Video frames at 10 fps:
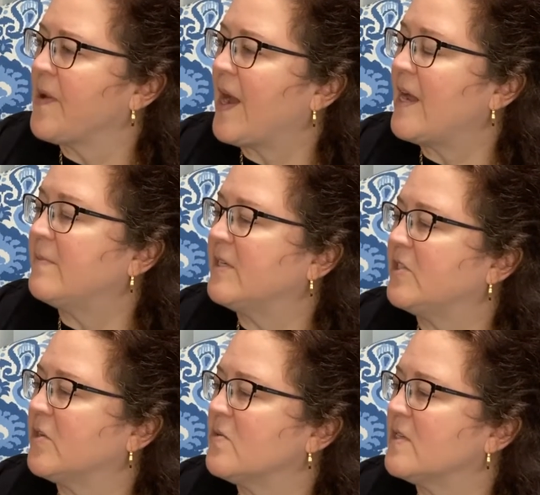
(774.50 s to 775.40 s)
I had been
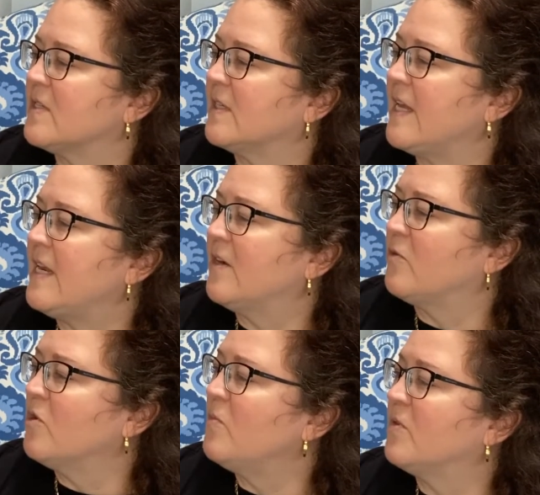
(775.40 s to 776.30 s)
chosen to lead a
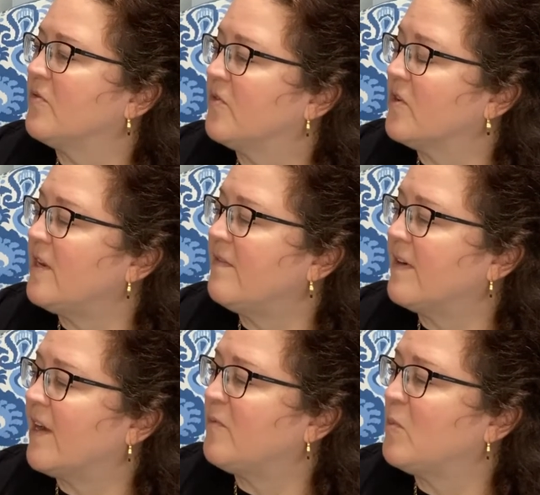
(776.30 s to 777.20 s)
group of
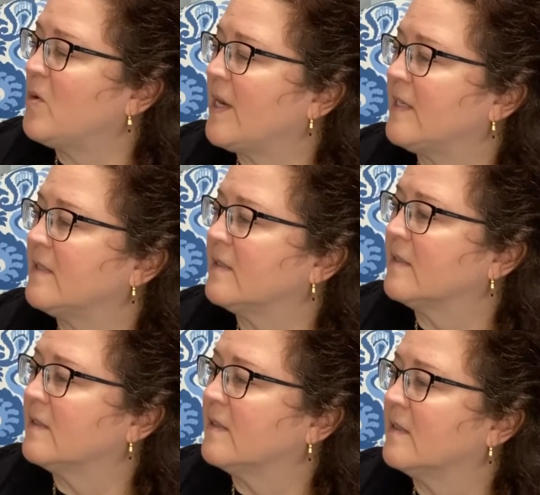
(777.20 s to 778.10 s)
35 boys.
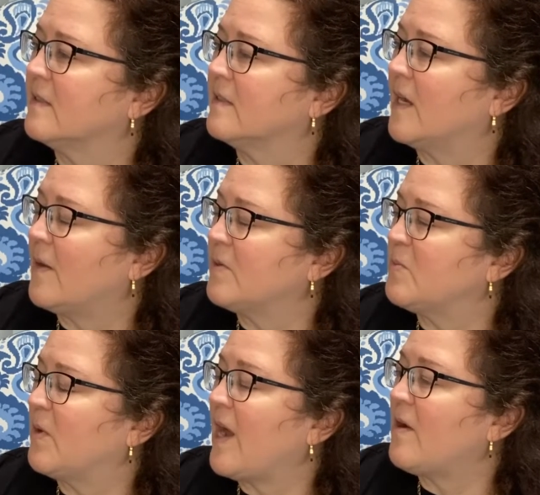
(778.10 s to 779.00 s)
I was
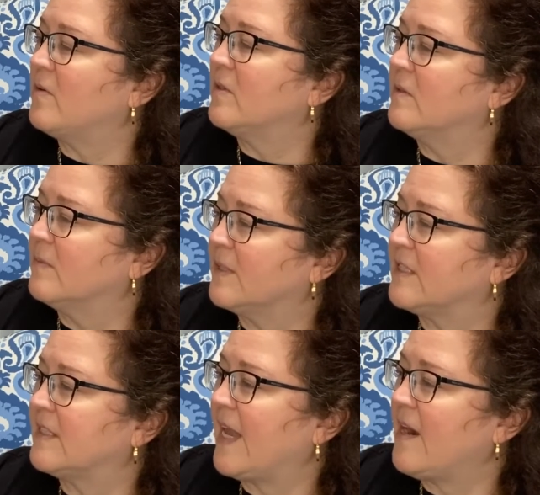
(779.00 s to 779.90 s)
proud, but
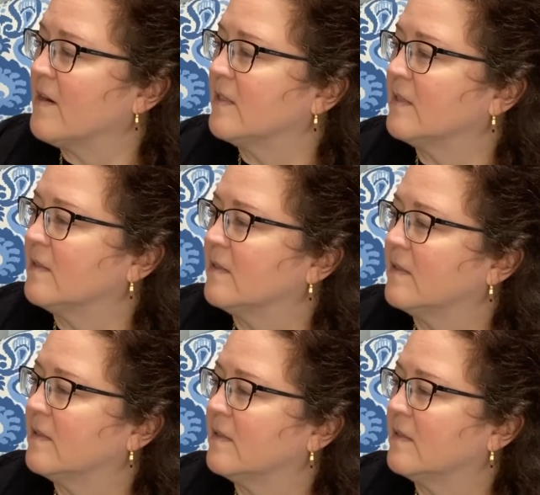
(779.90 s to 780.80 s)
scared.
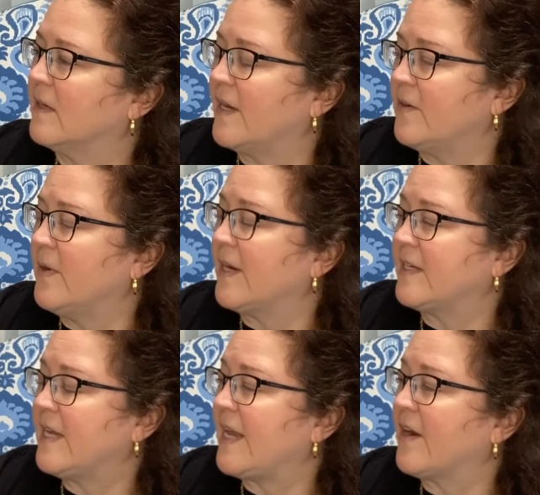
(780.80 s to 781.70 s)
I knew how to
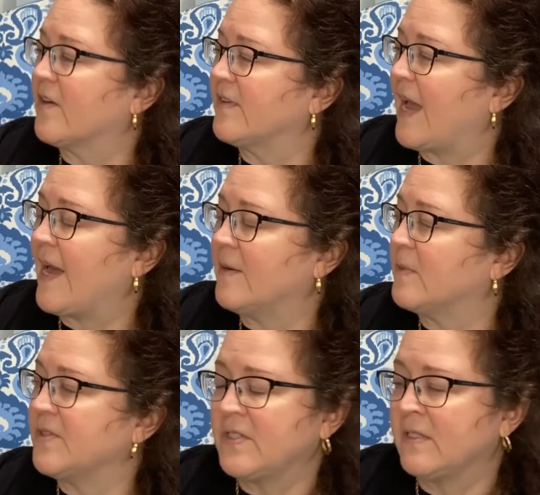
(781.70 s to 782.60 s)
take care of
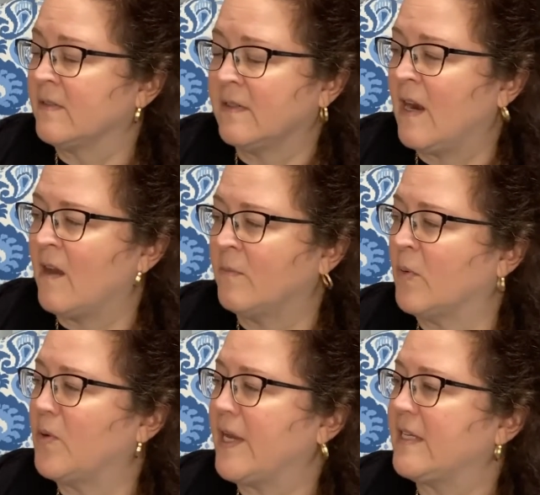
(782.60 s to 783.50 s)
animals, not
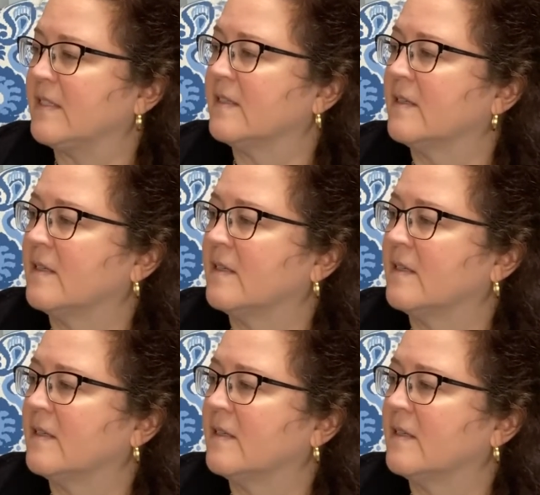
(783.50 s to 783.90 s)
boys.